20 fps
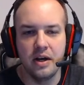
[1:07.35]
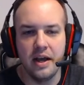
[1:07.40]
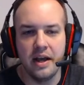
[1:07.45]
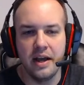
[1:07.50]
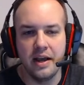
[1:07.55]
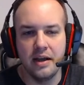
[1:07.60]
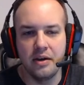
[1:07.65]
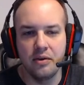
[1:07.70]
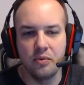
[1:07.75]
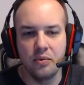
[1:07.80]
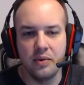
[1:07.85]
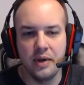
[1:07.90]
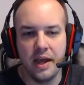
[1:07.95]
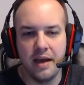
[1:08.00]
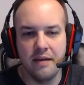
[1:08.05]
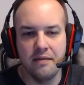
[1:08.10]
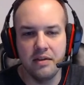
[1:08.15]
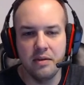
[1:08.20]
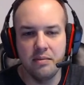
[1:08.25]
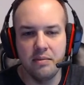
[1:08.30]
and we
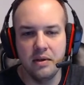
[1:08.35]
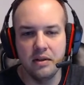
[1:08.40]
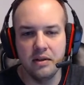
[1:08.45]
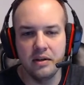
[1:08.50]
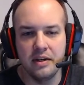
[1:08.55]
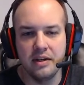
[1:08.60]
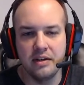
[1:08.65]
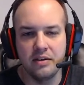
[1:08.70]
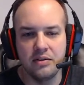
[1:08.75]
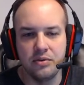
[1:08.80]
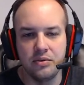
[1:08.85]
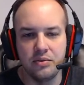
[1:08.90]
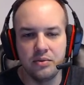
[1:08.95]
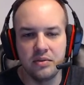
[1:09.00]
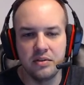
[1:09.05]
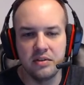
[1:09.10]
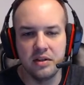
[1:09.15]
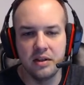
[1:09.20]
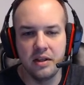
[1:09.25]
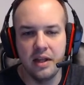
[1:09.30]
have the ability to
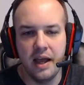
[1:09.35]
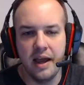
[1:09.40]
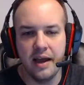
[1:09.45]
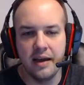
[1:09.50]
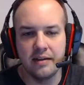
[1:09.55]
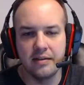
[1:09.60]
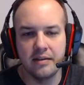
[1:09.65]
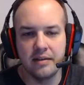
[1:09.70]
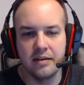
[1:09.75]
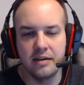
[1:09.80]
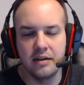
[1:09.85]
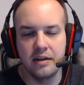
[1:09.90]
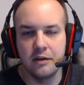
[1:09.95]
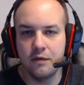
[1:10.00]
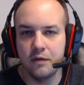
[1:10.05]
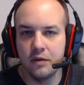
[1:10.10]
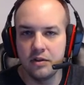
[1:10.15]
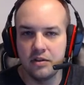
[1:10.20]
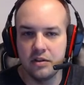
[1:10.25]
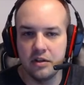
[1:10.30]
select
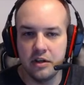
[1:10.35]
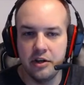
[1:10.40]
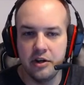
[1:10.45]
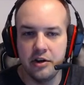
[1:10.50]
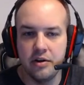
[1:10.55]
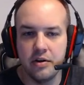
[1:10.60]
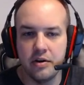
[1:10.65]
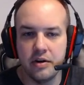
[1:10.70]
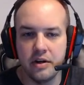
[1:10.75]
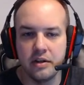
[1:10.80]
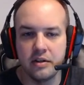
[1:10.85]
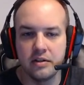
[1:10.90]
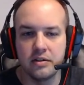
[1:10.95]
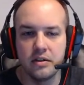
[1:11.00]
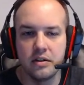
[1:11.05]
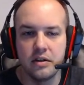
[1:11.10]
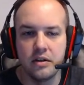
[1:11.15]
different securities